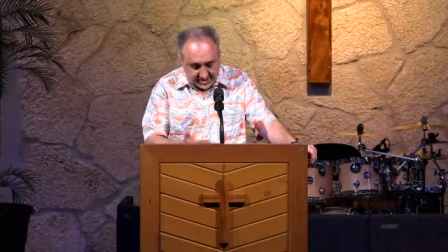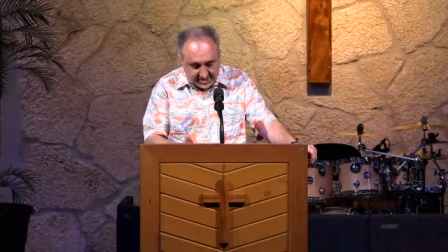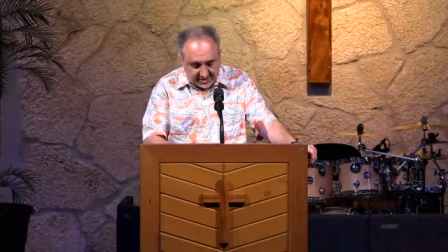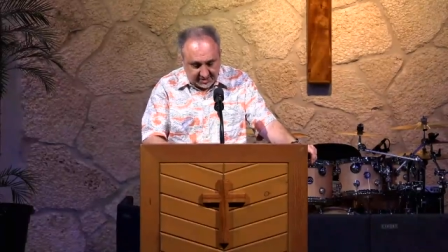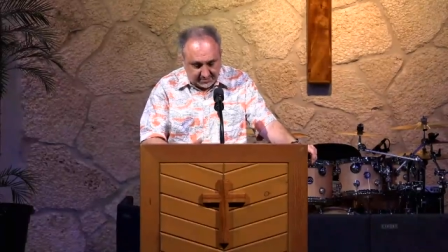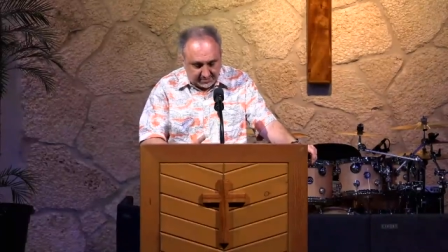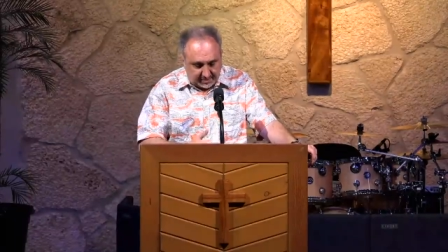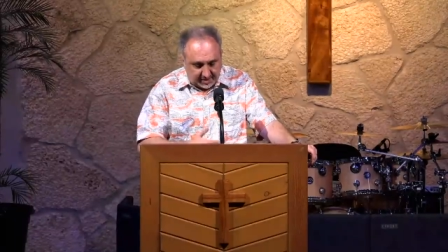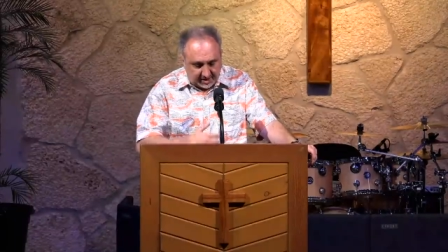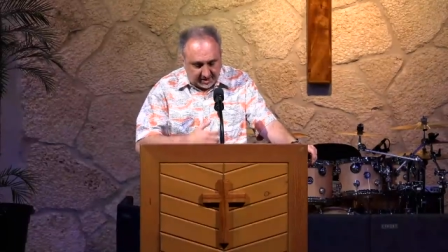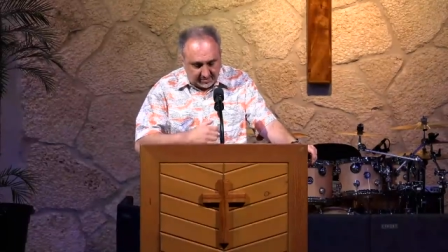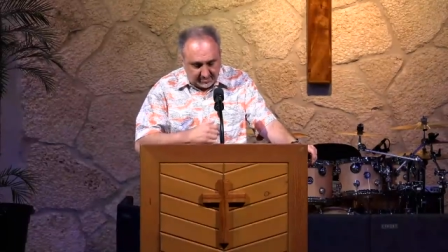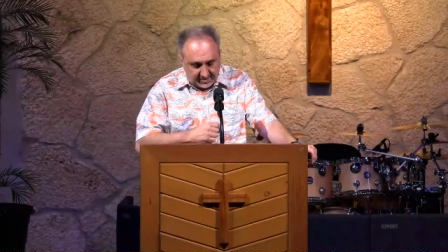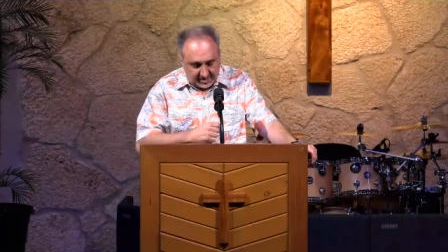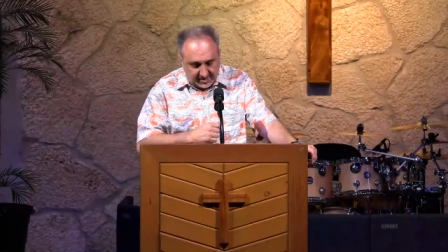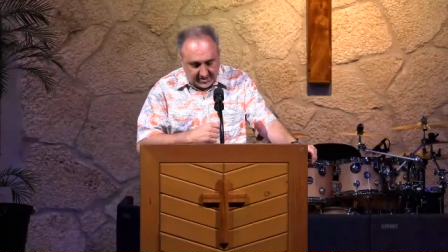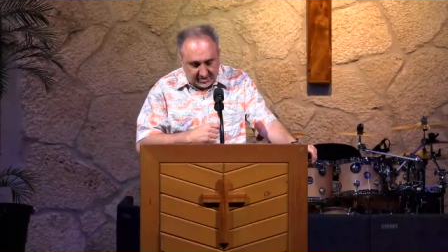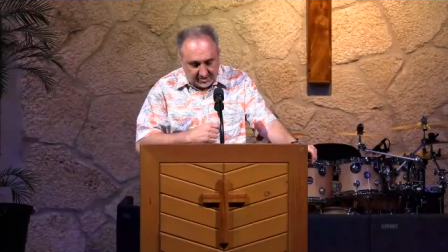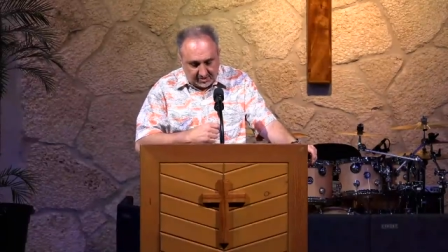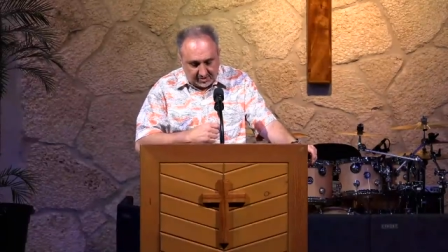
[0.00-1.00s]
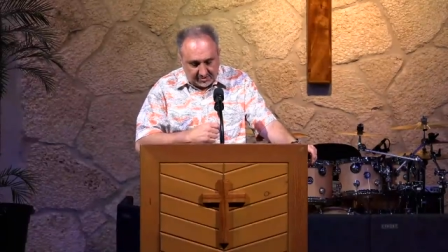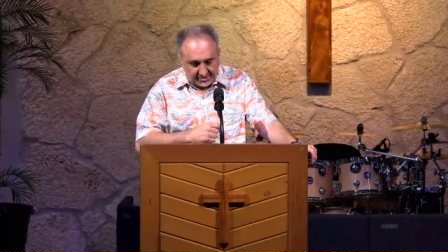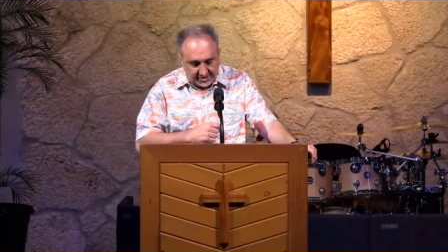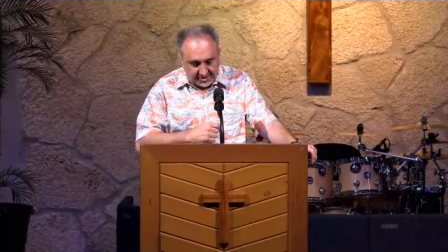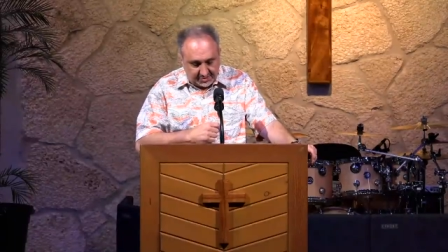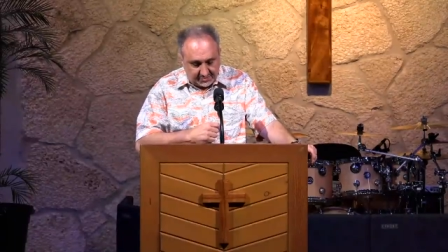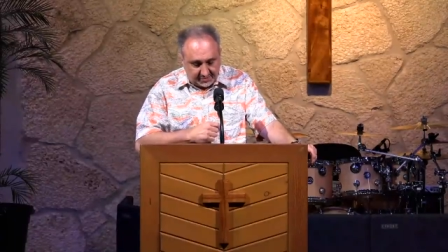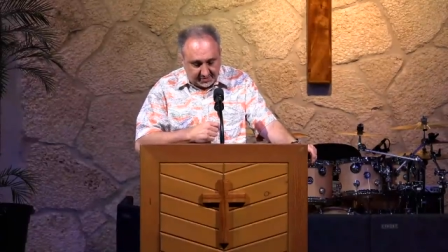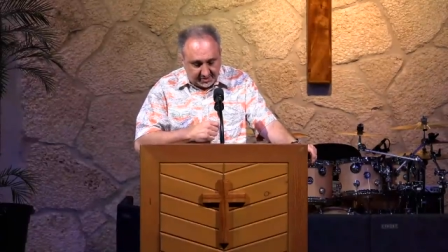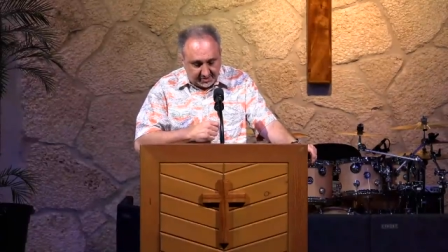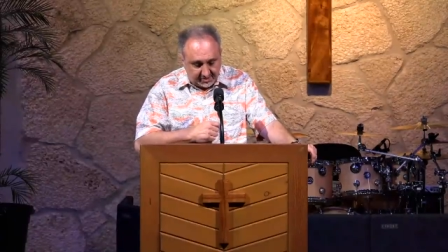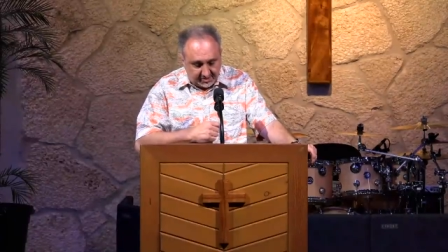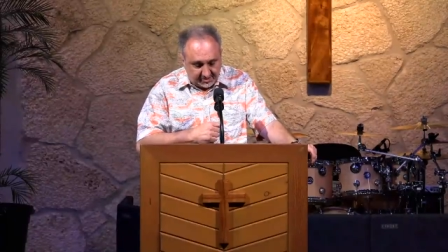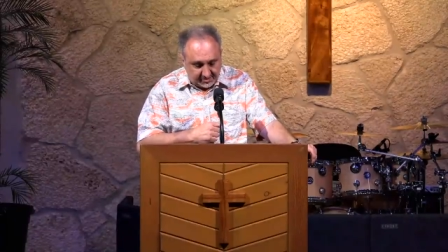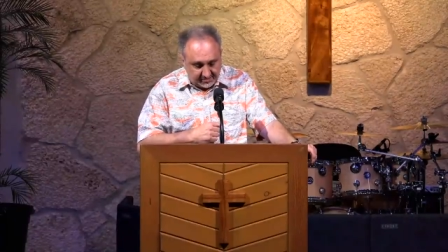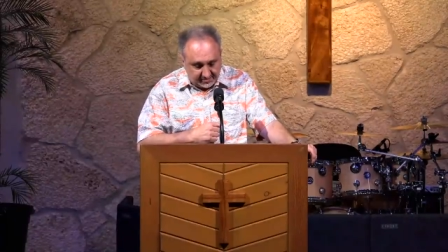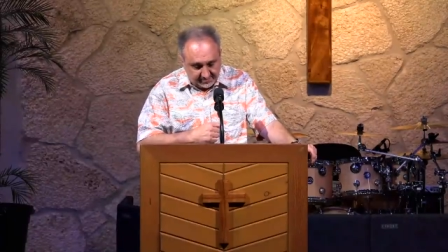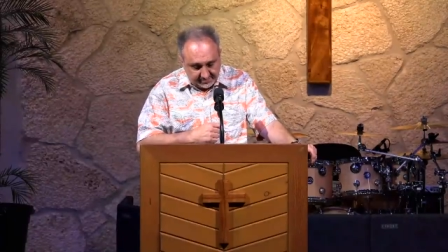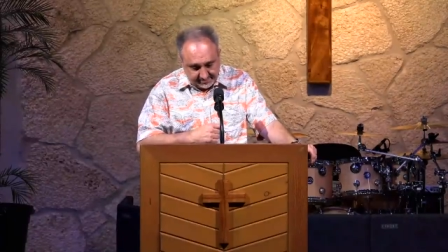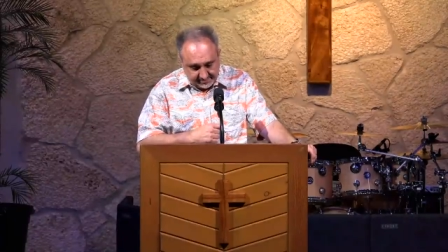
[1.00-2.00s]
is inspired by the Holy
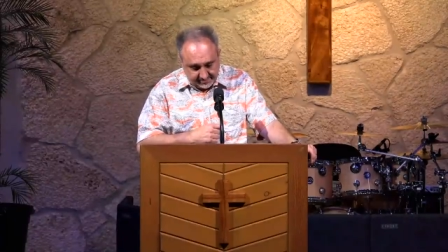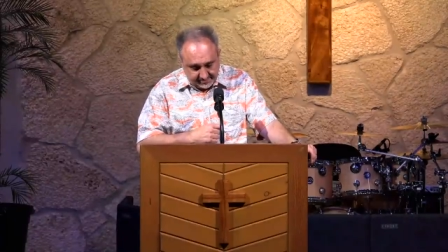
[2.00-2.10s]
Spirit